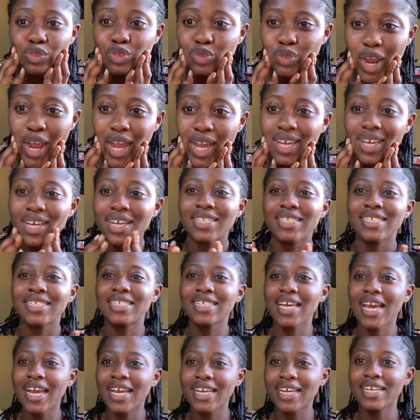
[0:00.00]
dry and
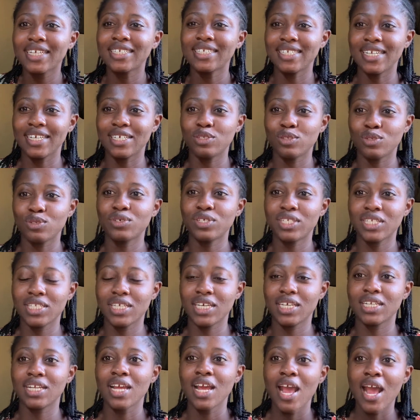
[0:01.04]
tired and
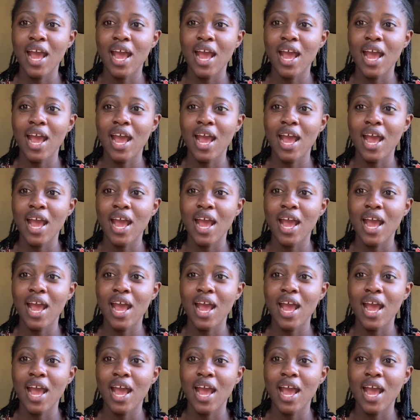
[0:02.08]
exhausted